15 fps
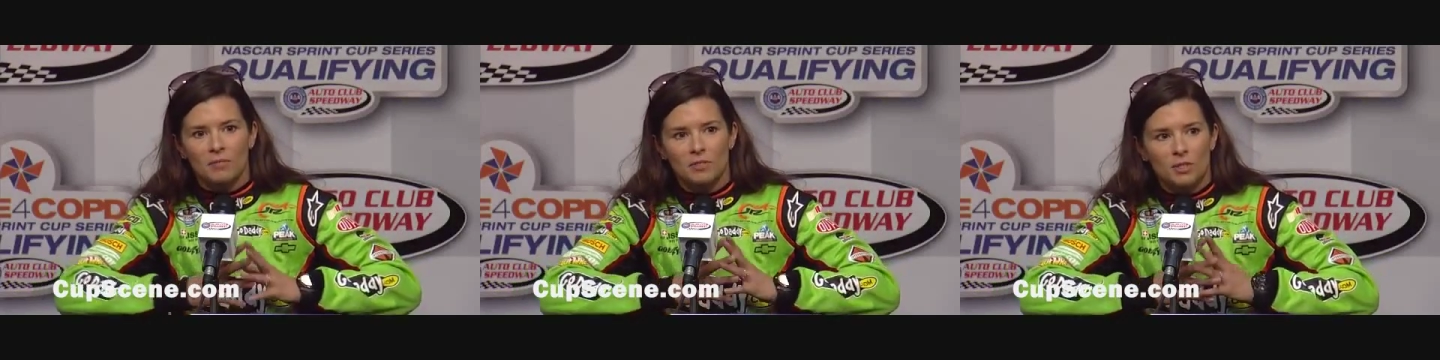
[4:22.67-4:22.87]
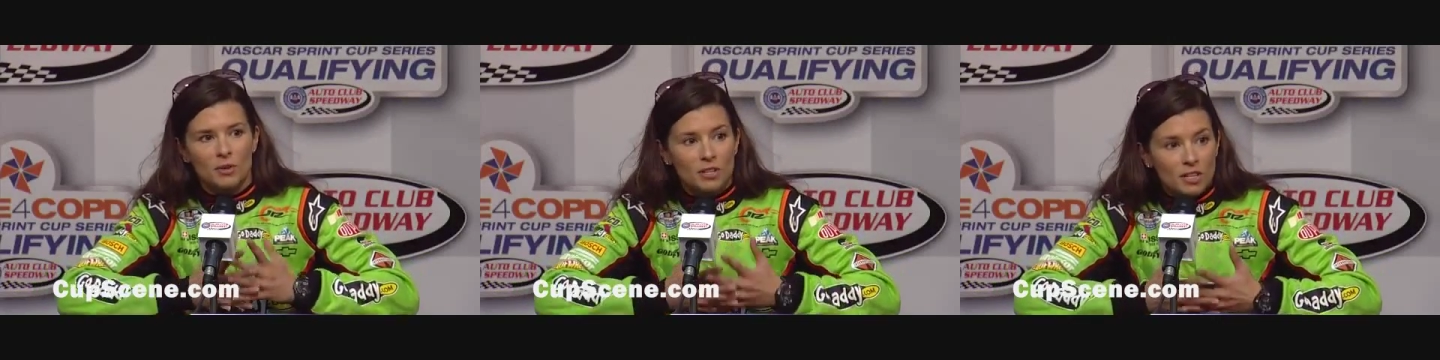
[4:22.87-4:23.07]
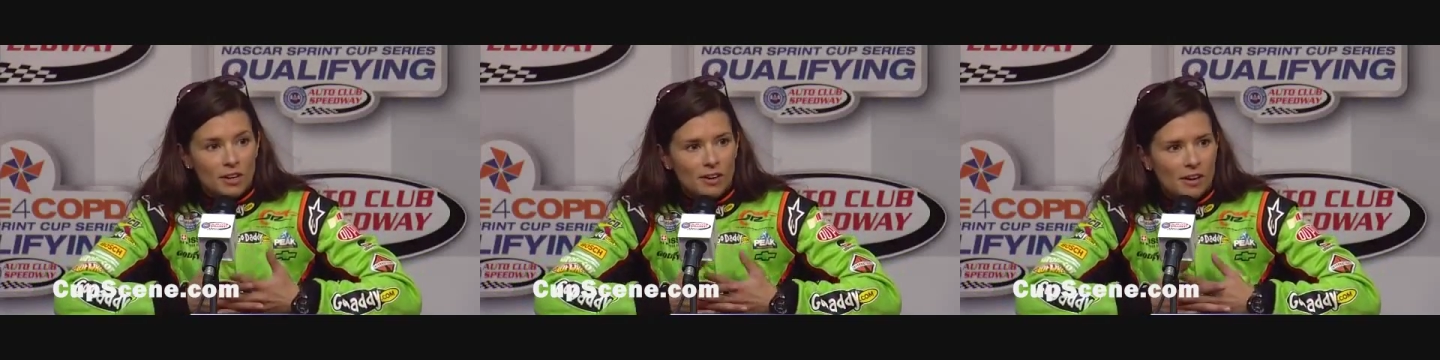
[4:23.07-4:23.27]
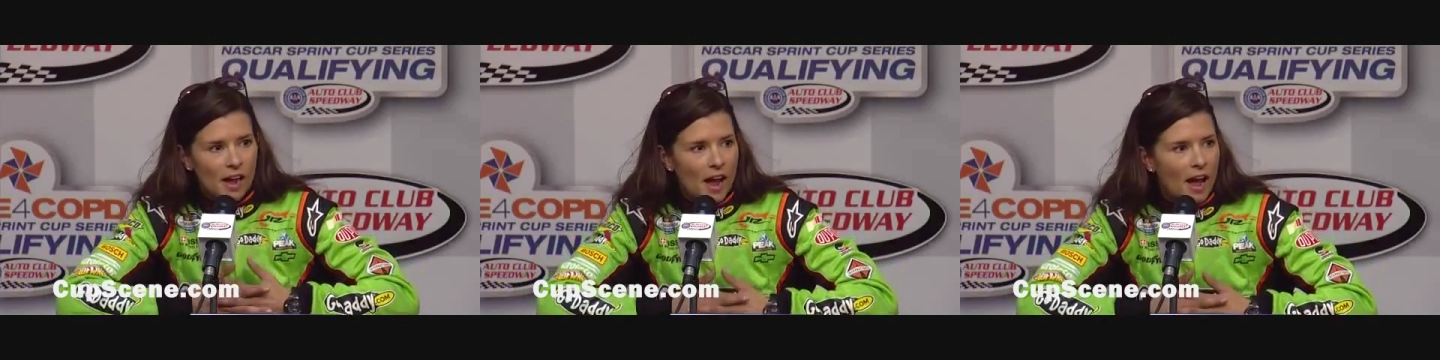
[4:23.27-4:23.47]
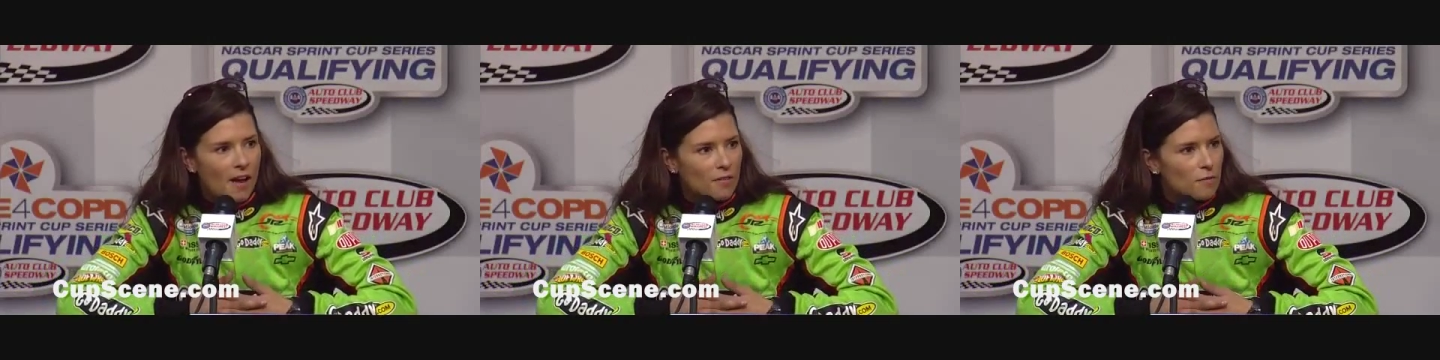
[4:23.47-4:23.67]
So a year and
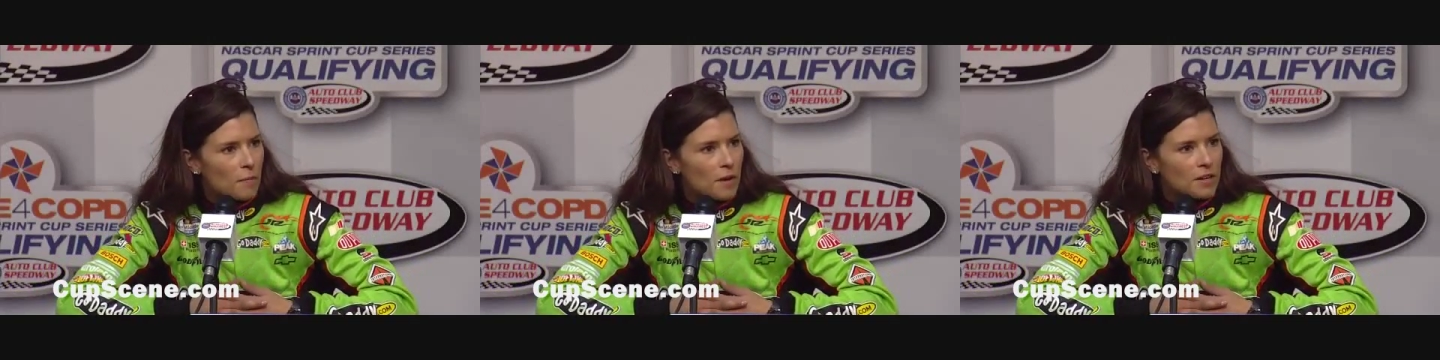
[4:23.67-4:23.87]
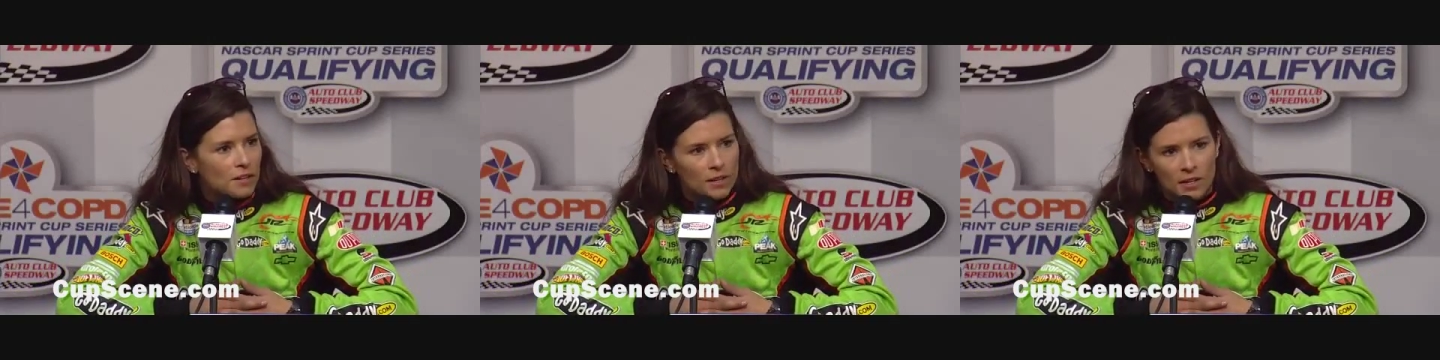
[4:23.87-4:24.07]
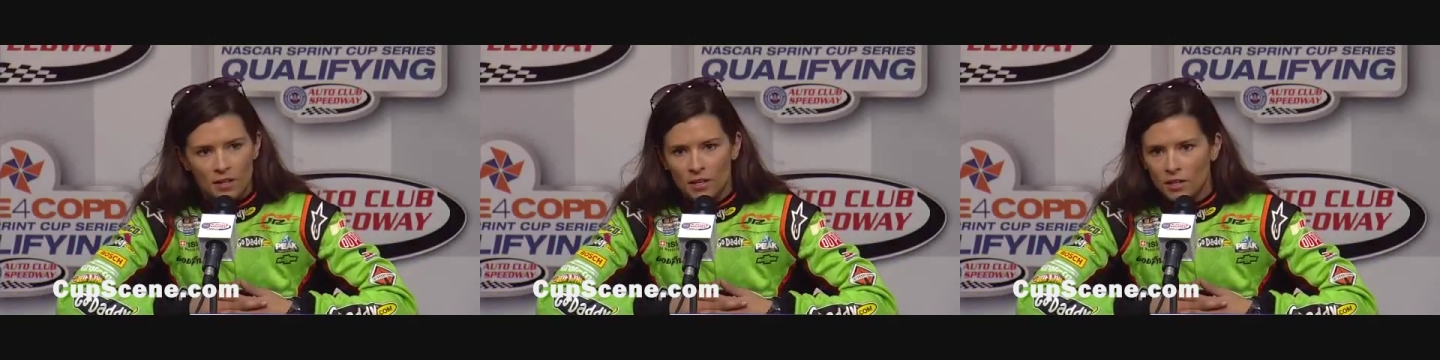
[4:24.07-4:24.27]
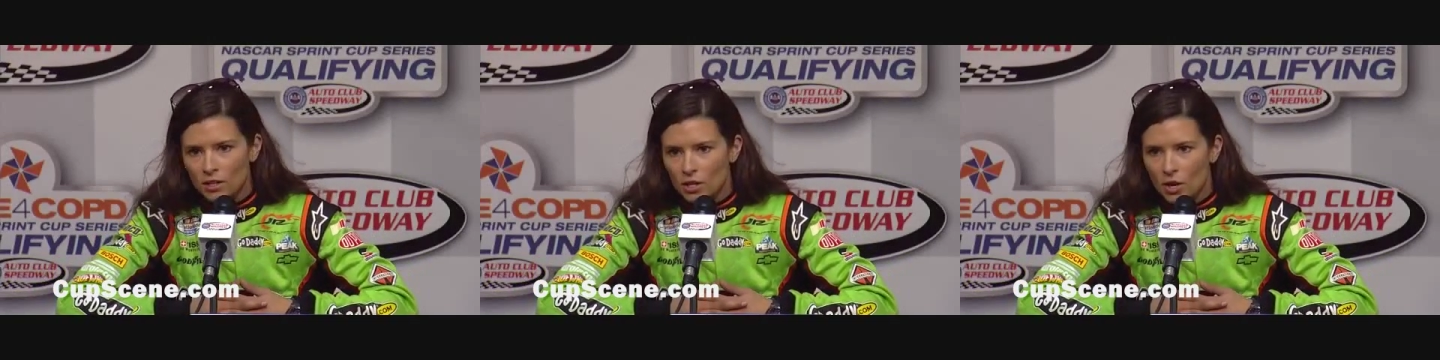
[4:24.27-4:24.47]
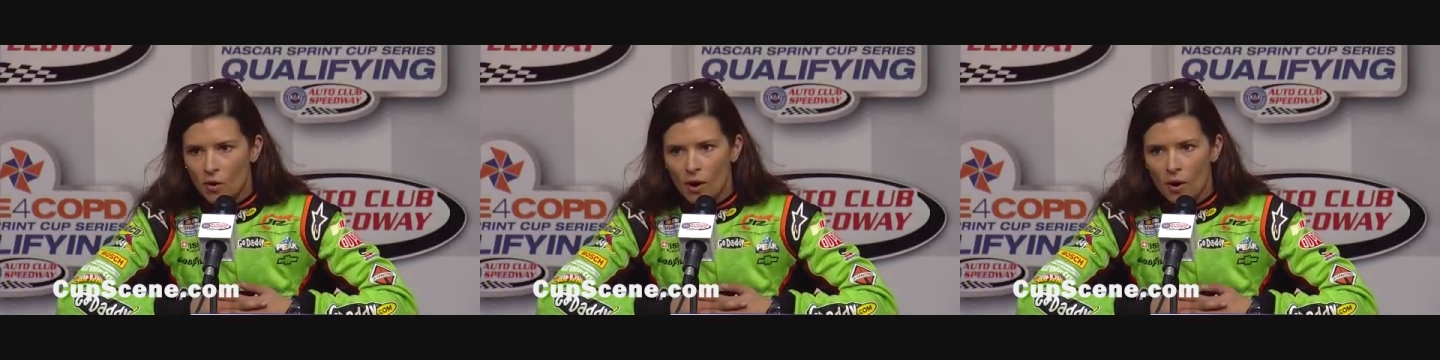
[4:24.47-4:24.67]
a half. But,
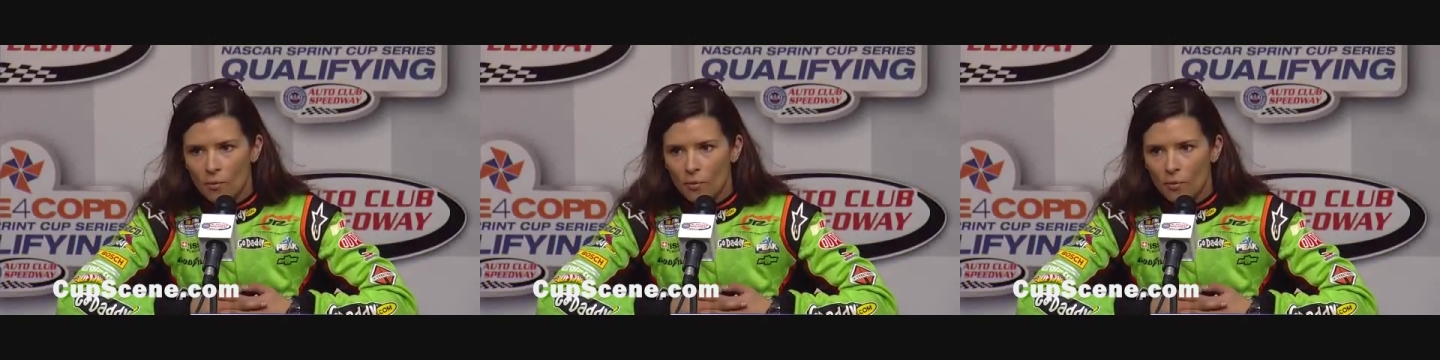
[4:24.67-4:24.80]
you know,